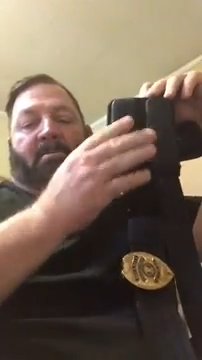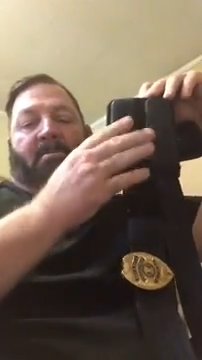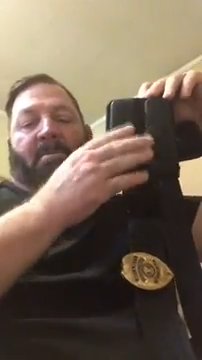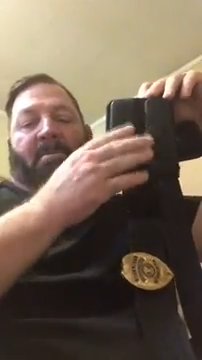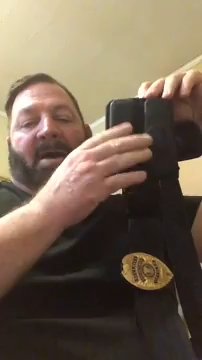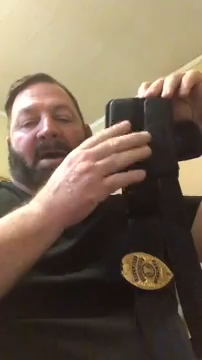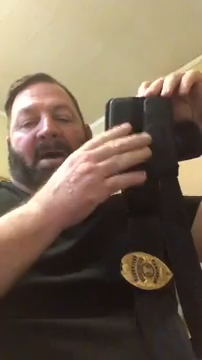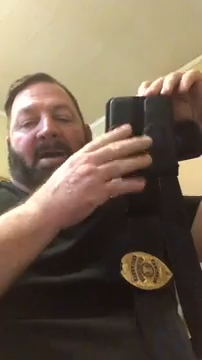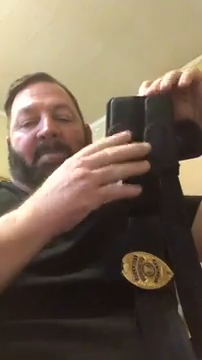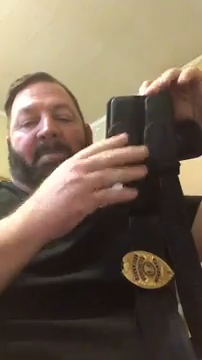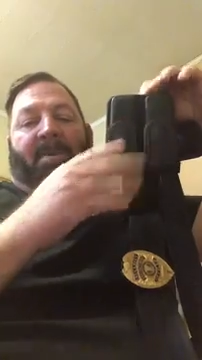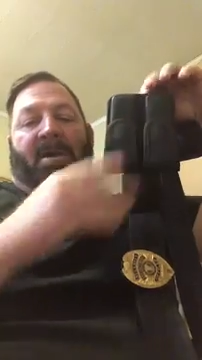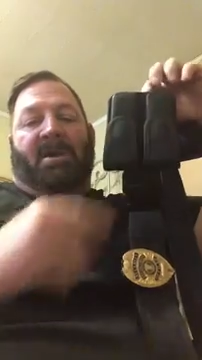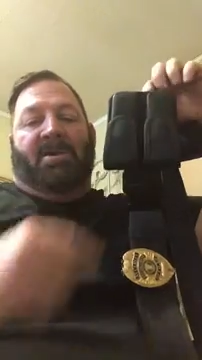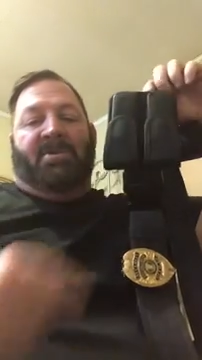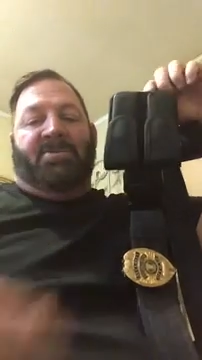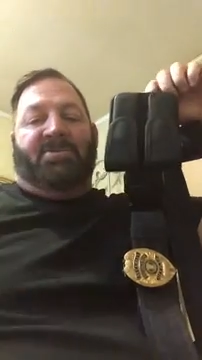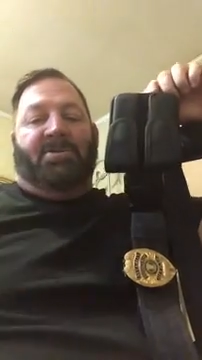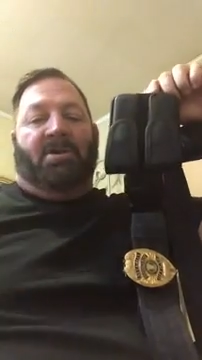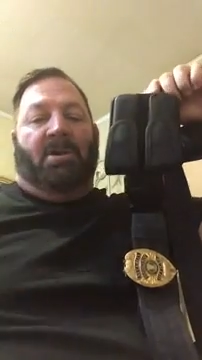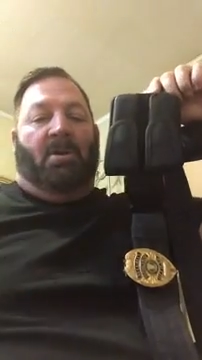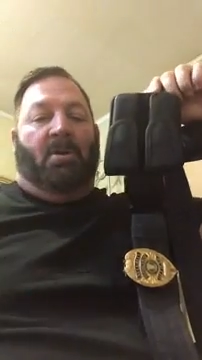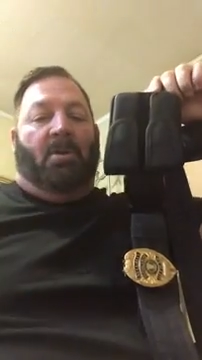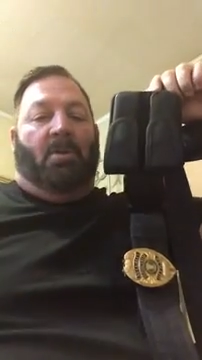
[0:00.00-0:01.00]
mag pouch
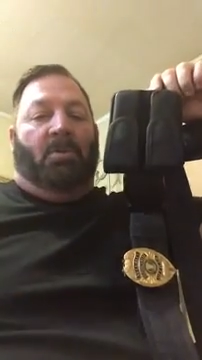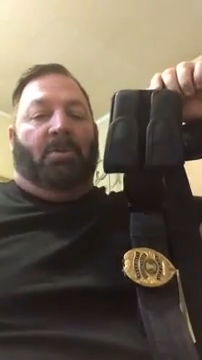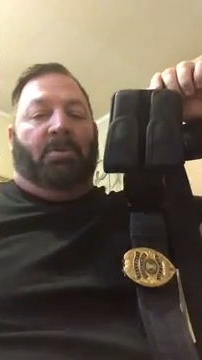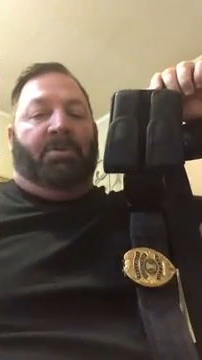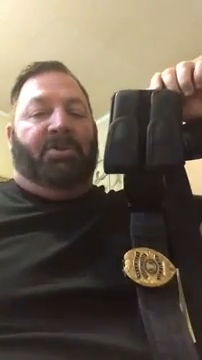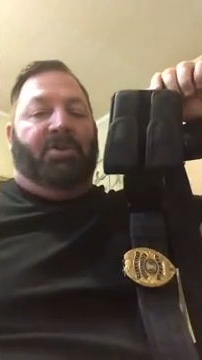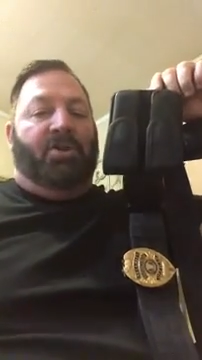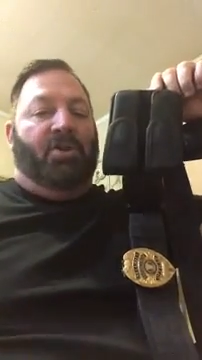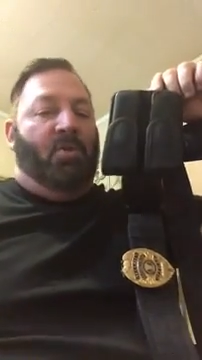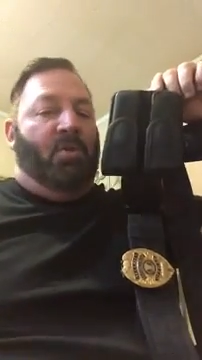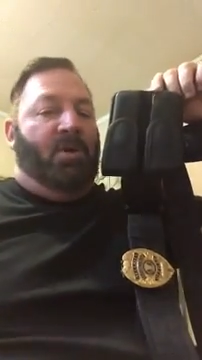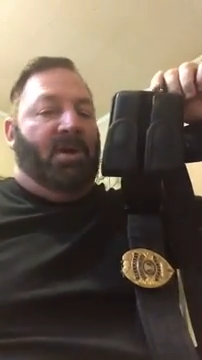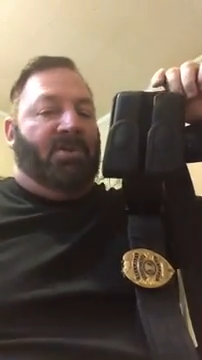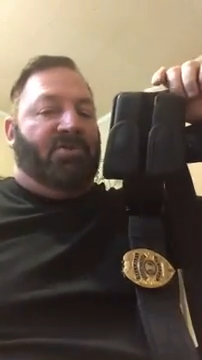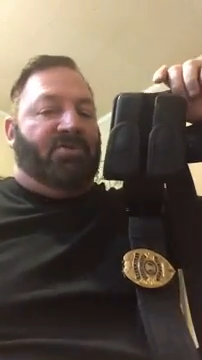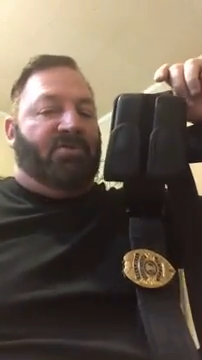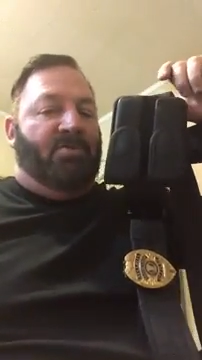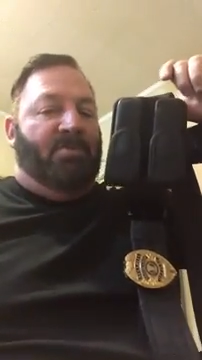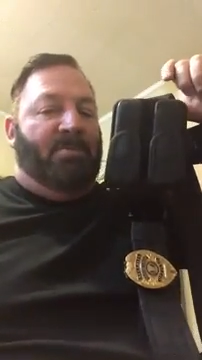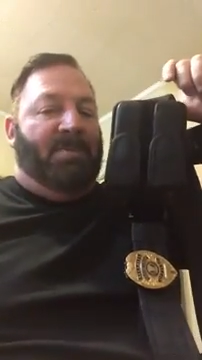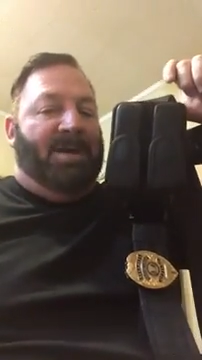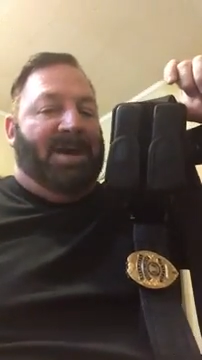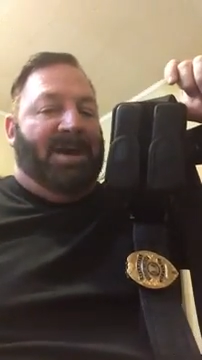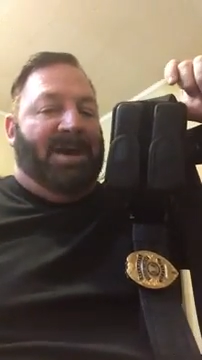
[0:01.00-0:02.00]
to hold 2
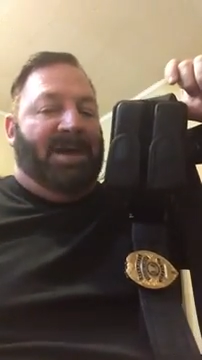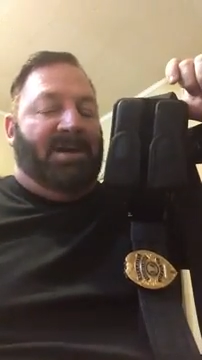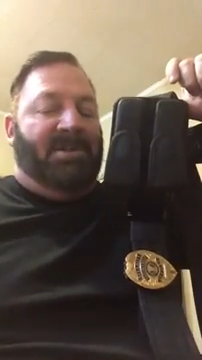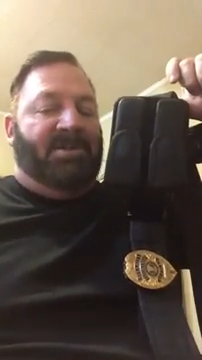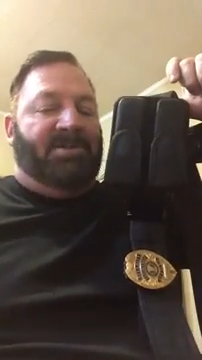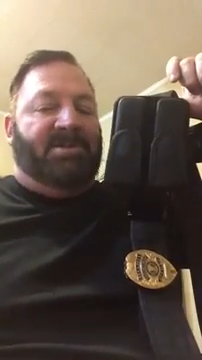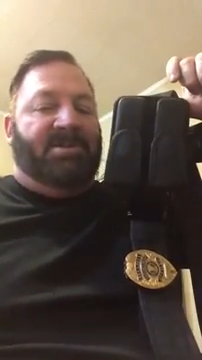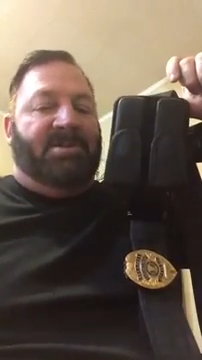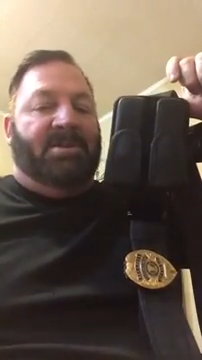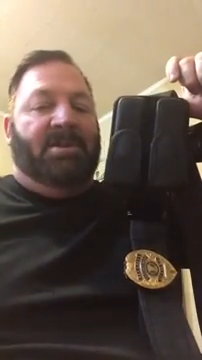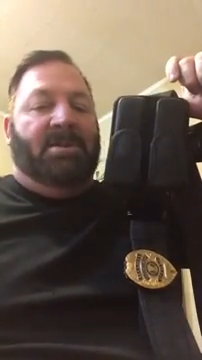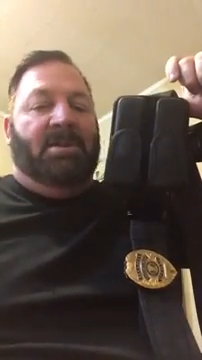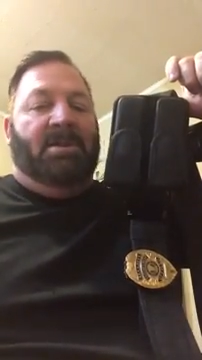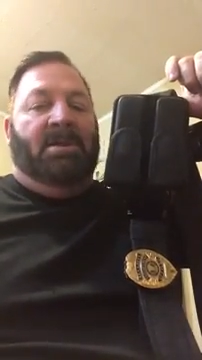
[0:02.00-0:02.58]
extra mags.